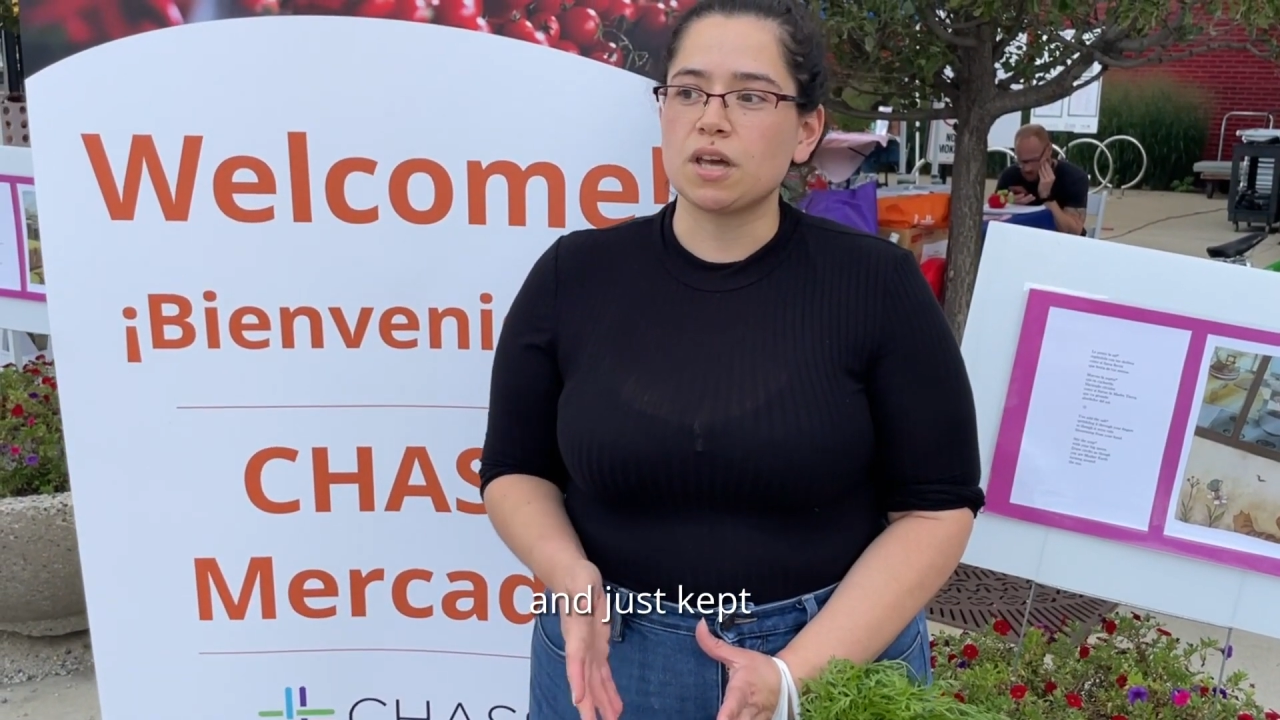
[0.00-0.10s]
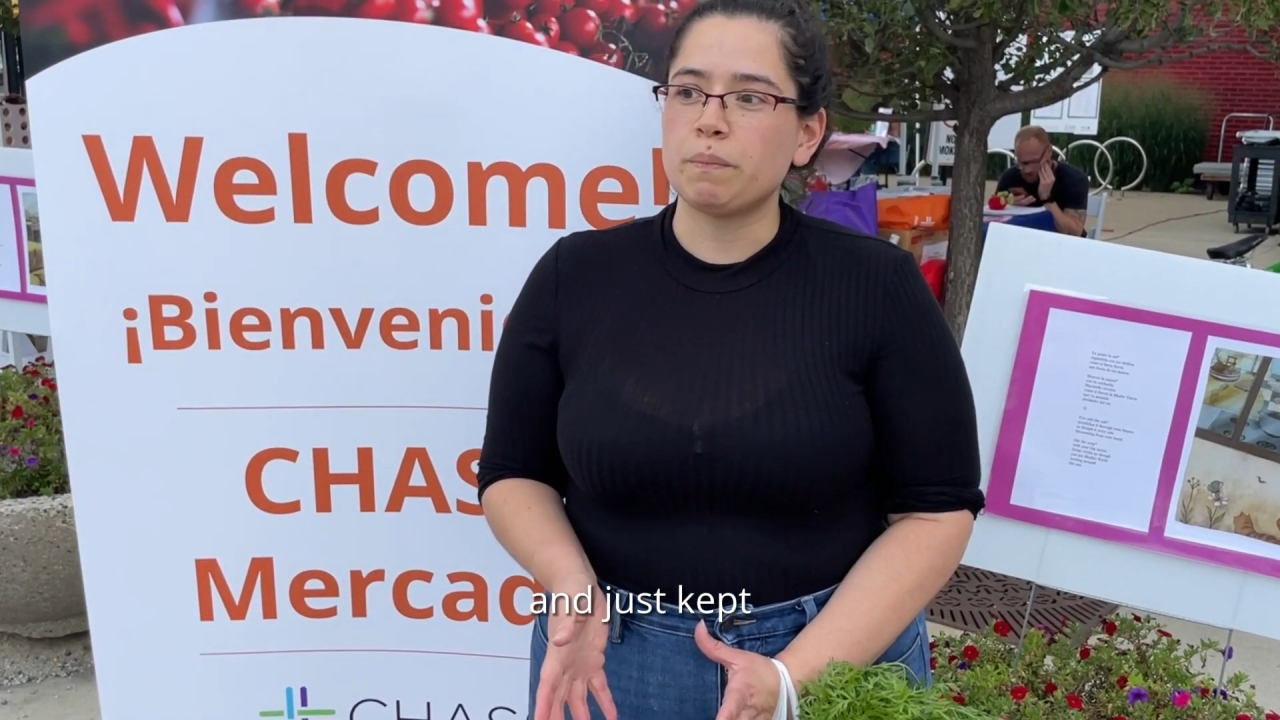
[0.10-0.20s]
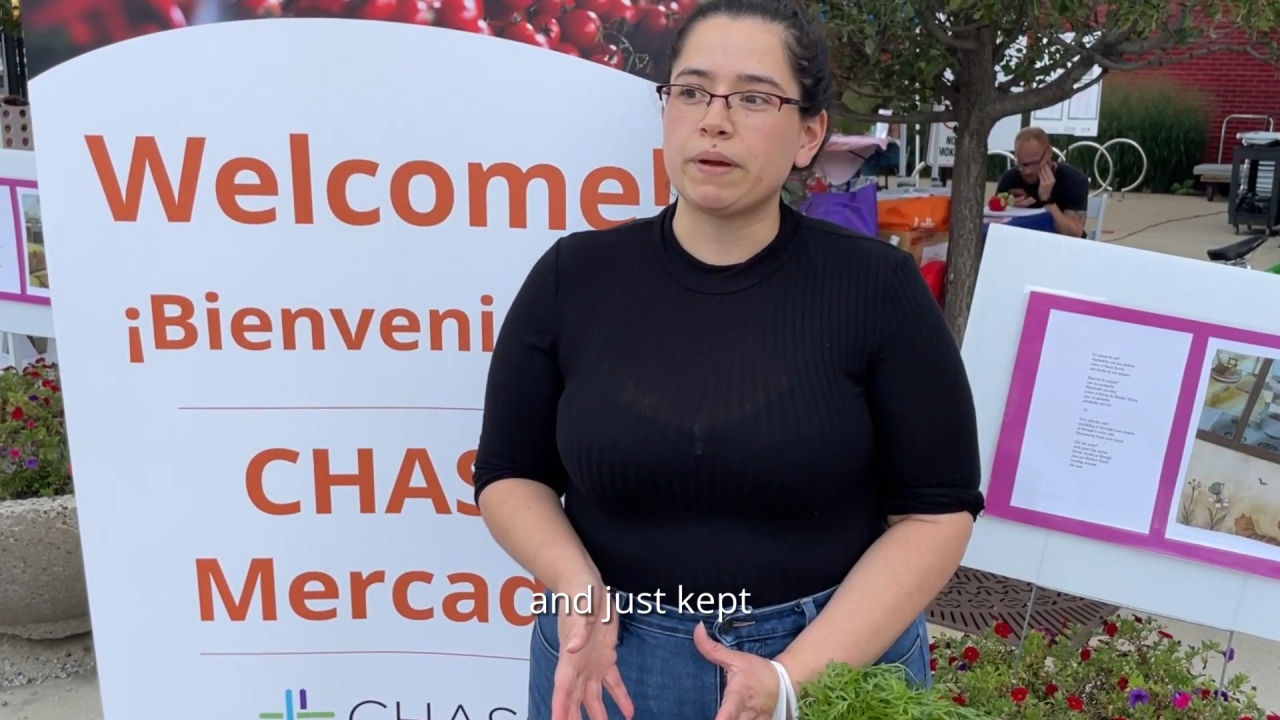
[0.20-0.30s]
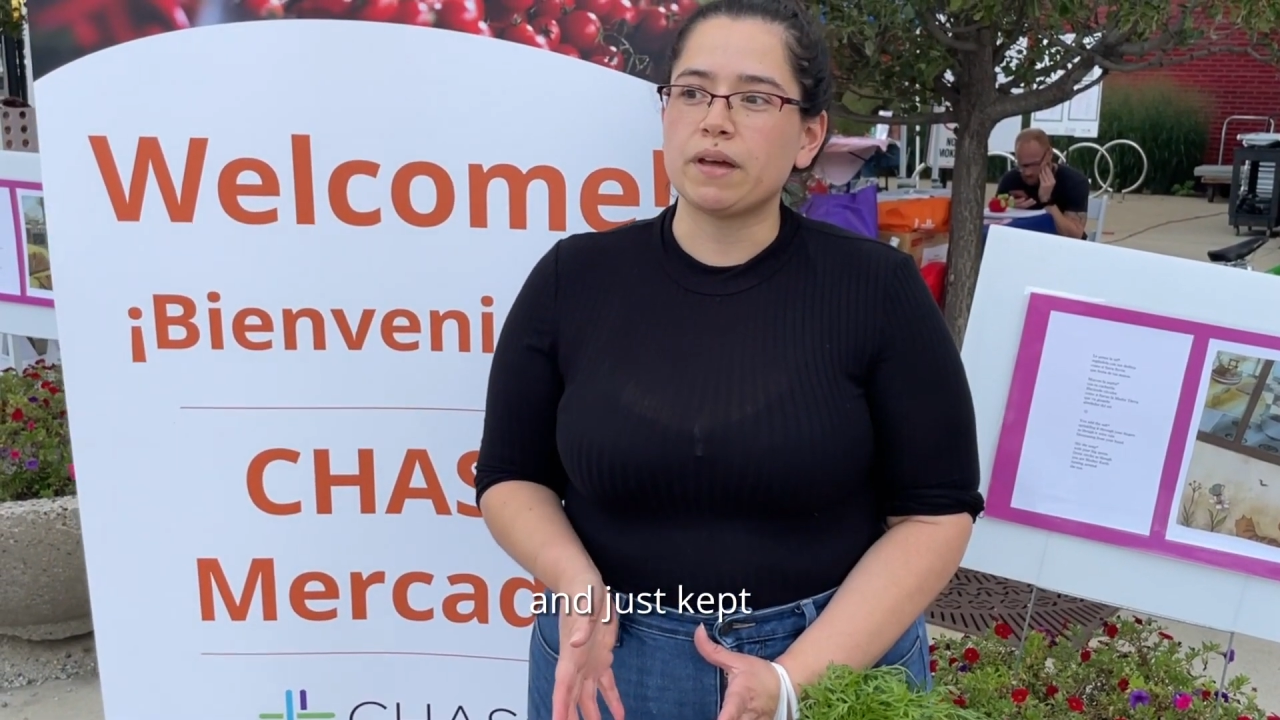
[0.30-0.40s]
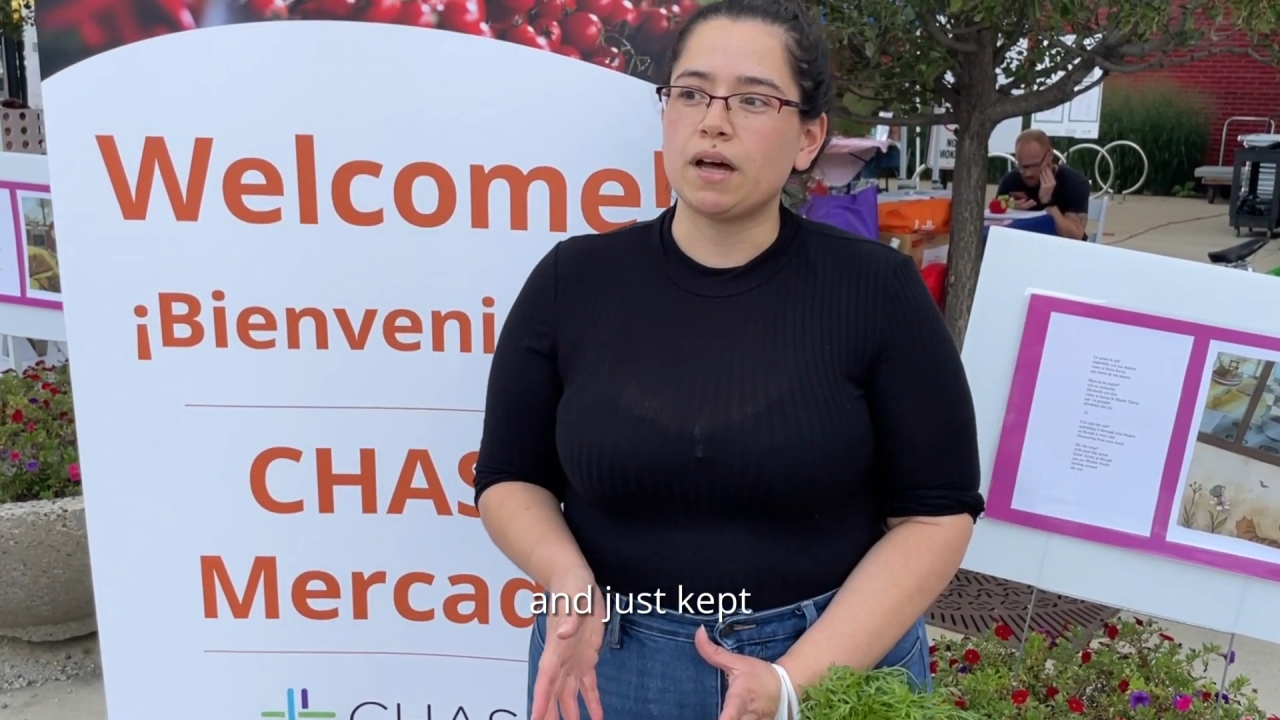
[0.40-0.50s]
keep
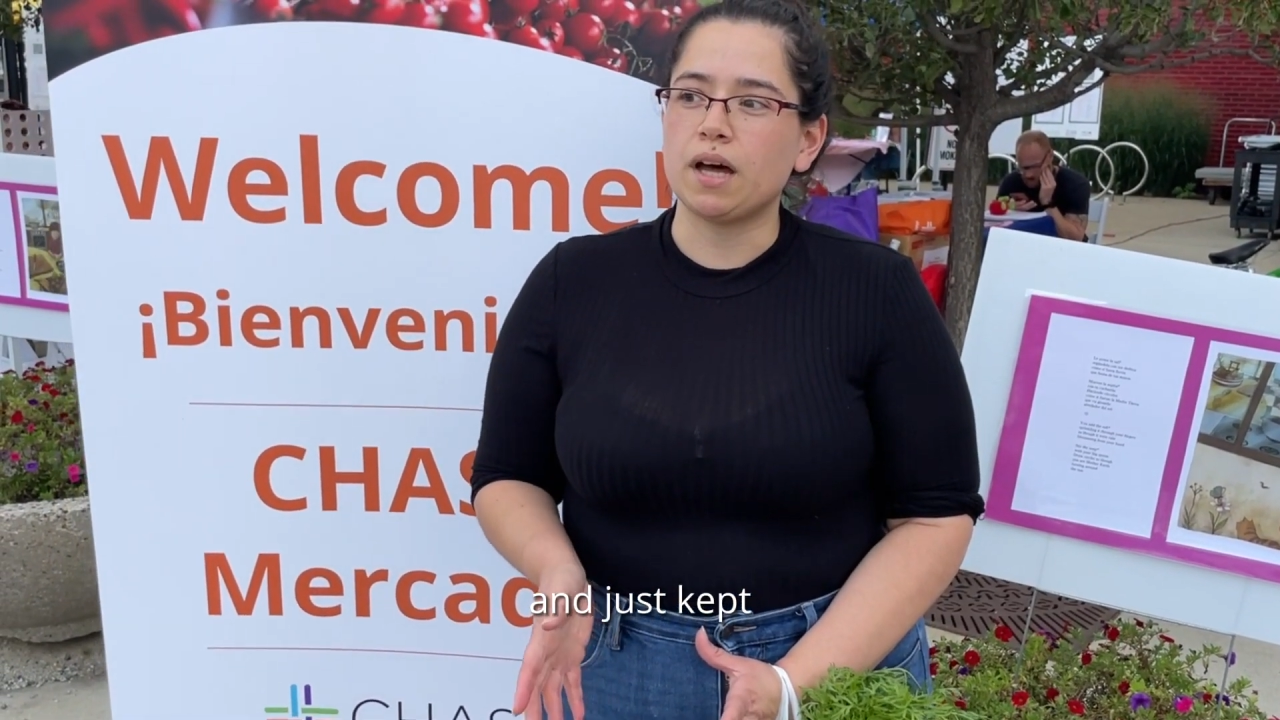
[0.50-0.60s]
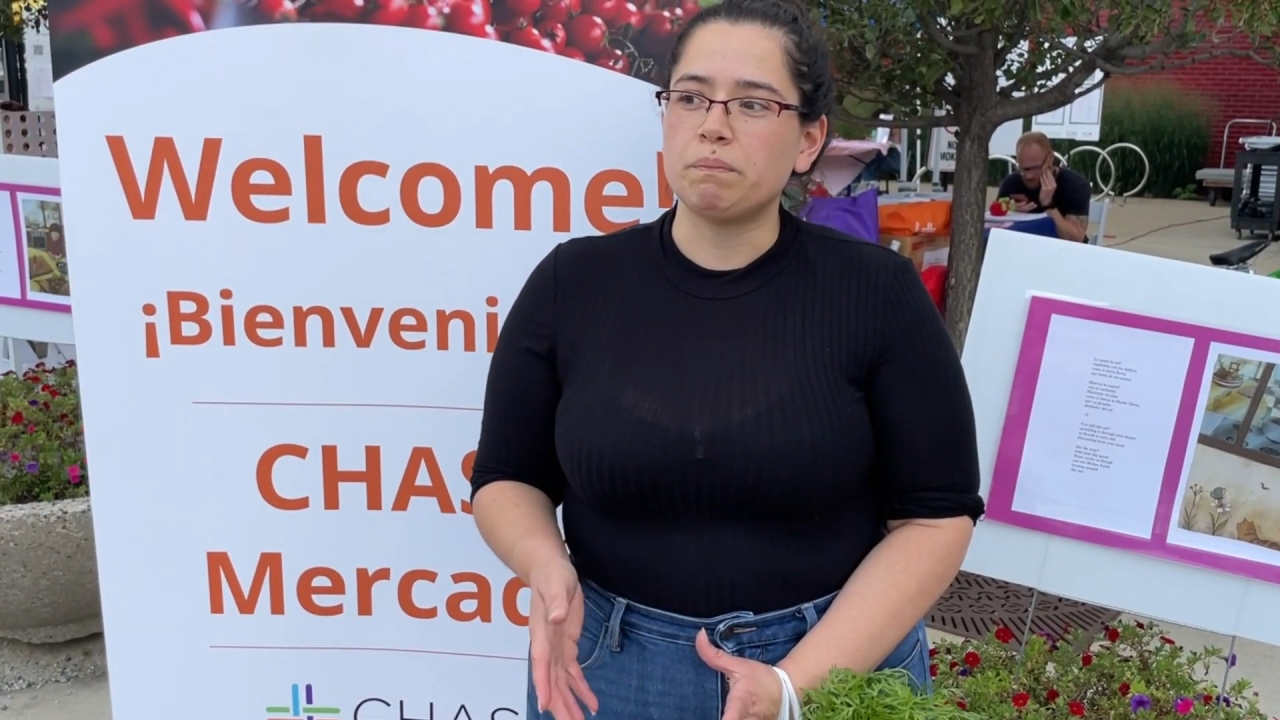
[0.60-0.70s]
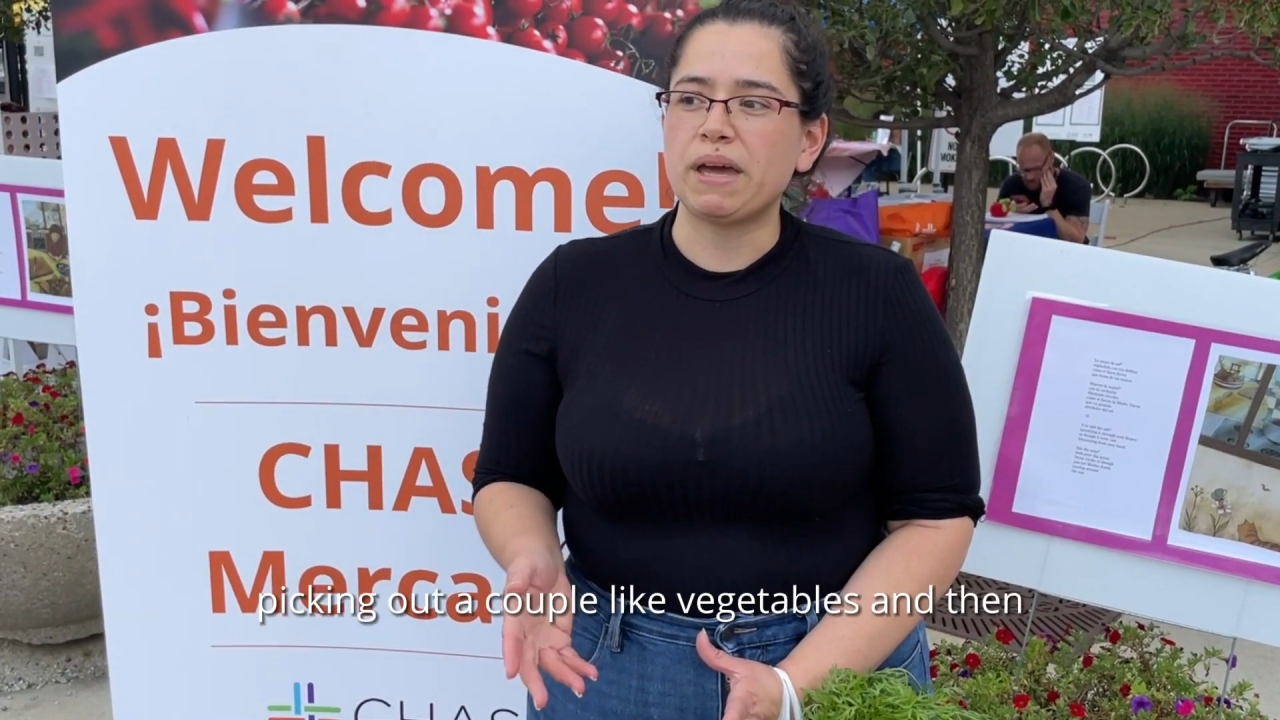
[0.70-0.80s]
uh,